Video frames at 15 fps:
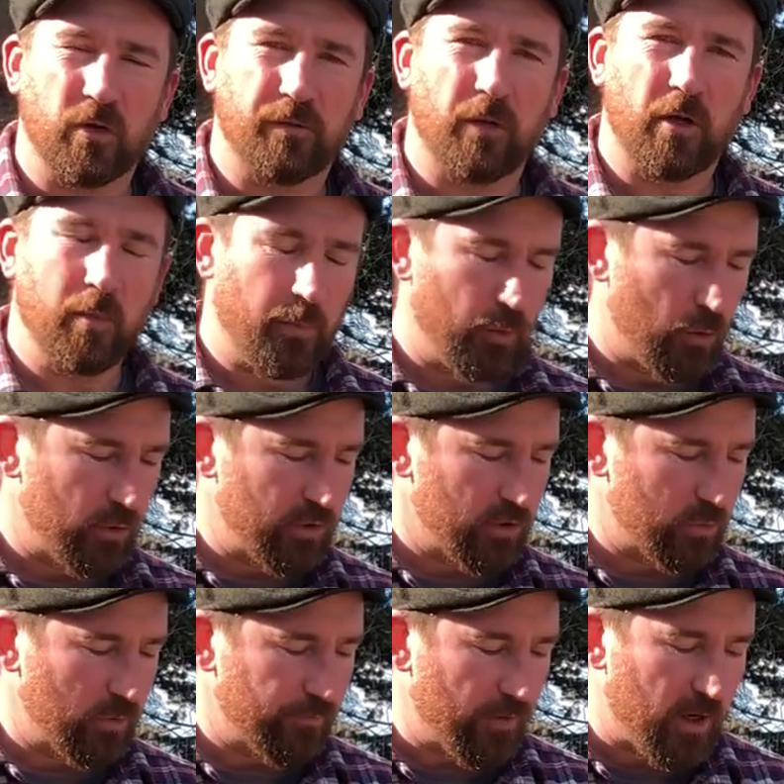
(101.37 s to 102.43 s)
It's very
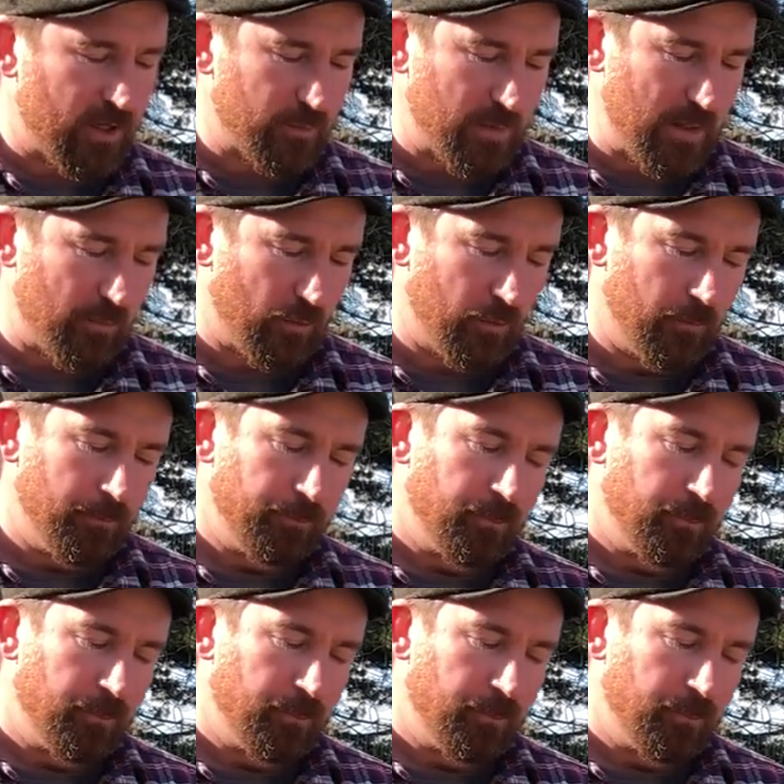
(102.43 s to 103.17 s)
important to advise people